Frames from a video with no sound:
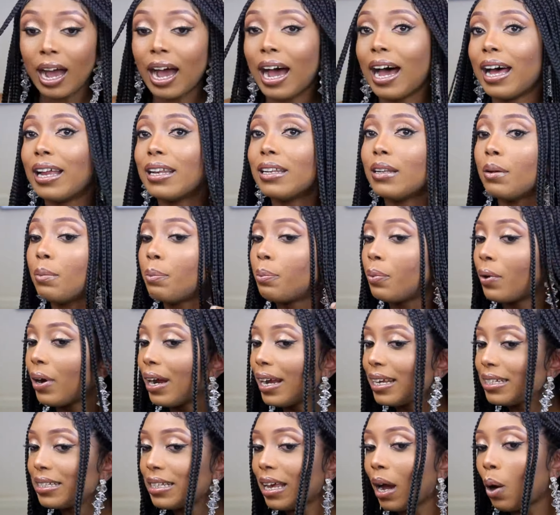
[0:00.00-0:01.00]
And the
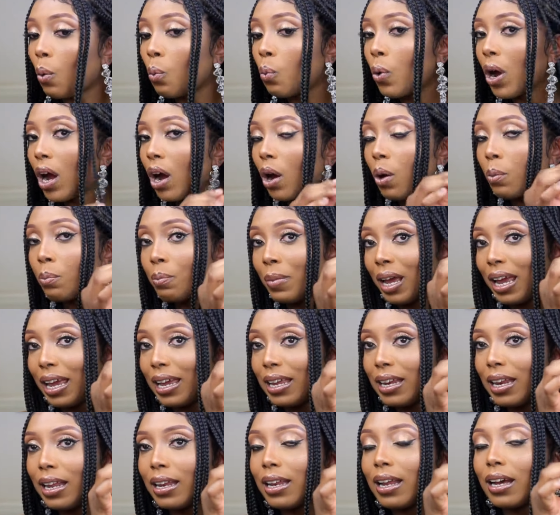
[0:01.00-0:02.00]
braids are well
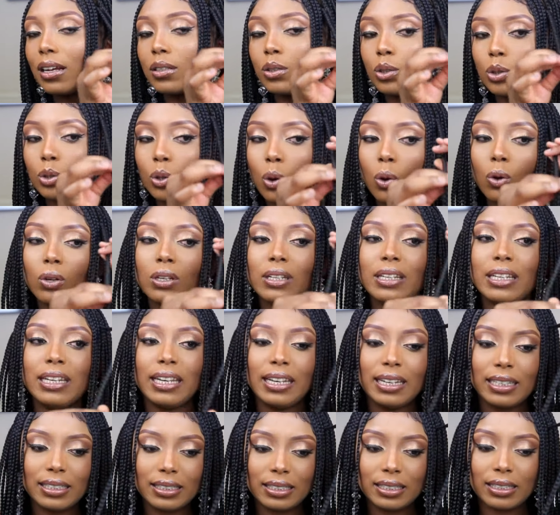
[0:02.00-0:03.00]
made. They are so
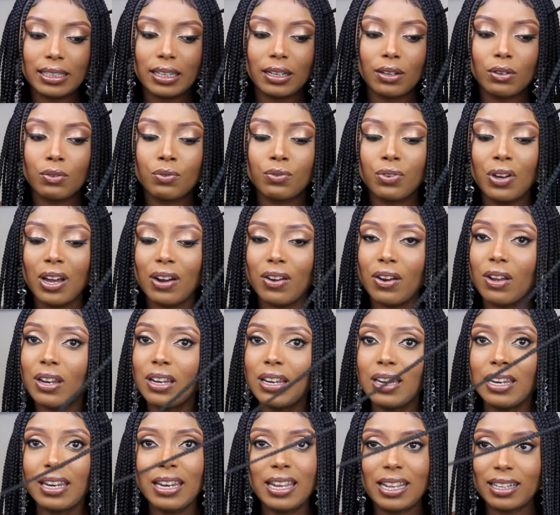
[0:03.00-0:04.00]
neat, very
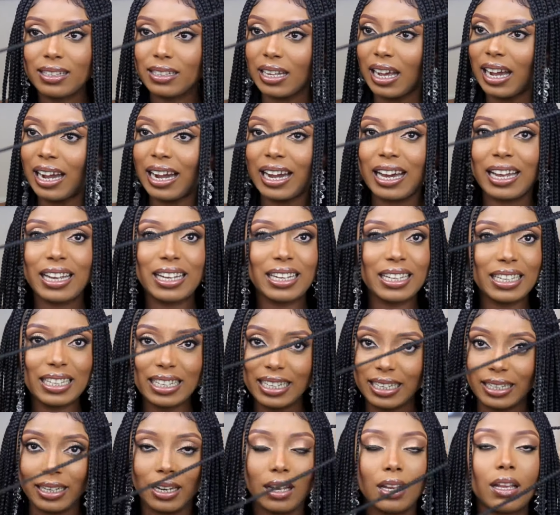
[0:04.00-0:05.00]
neat and
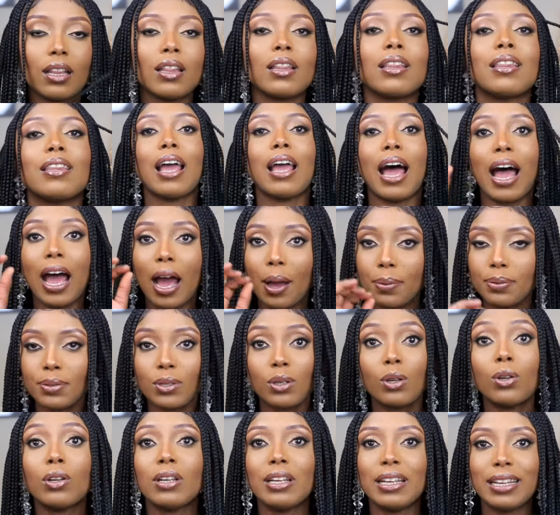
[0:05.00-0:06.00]
clean,
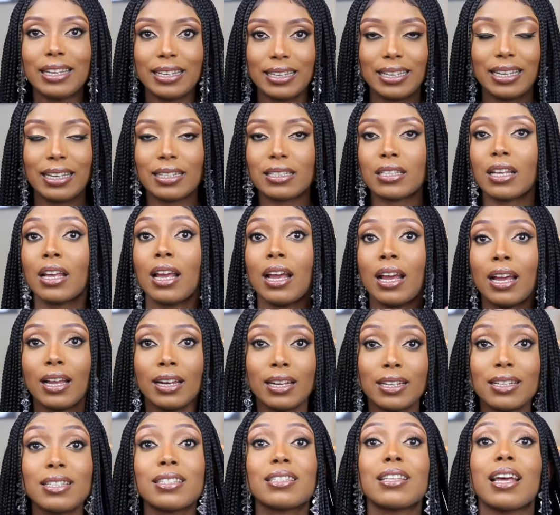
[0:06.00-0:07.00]
absolutely neat.
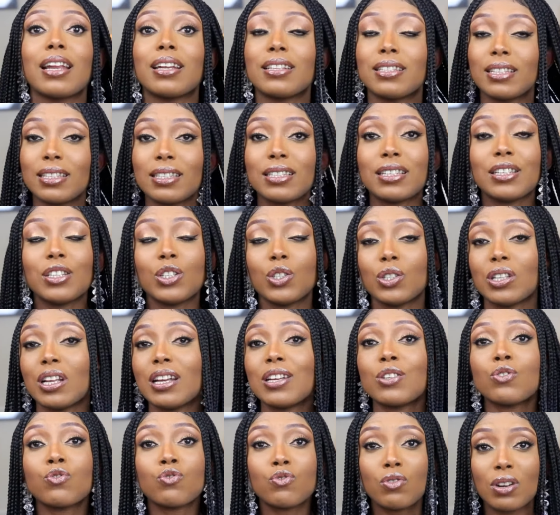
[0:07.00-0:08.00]
This is 36 inches
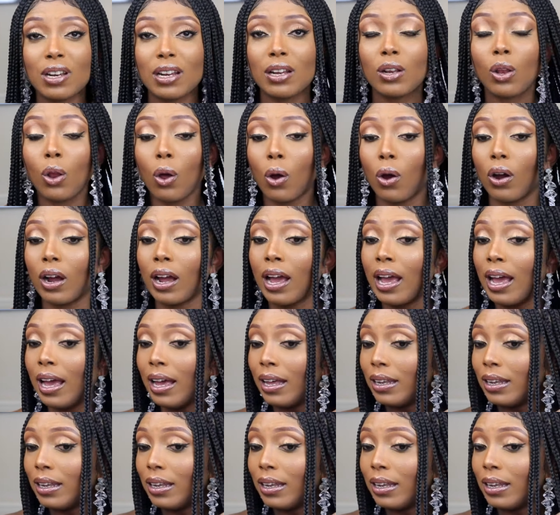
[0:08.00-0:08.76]
and it's really long.